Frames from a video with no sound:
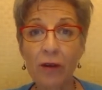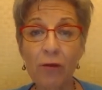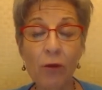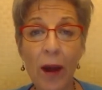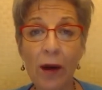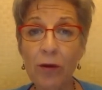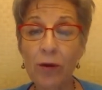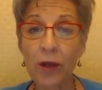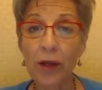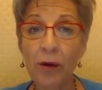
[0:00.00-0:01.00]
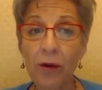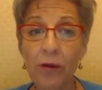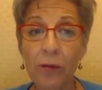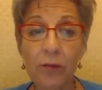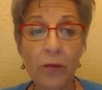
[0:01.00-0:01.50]
throughout your
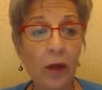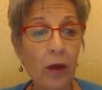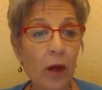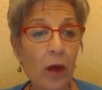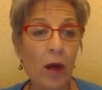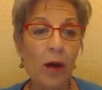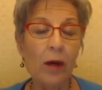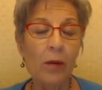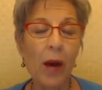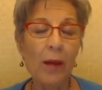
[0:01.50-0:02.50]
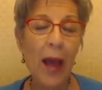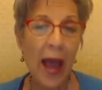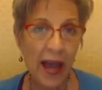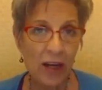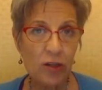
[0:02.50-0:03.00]
years? My
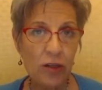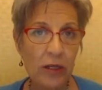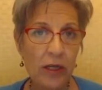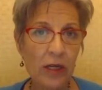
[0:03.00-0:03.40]
passion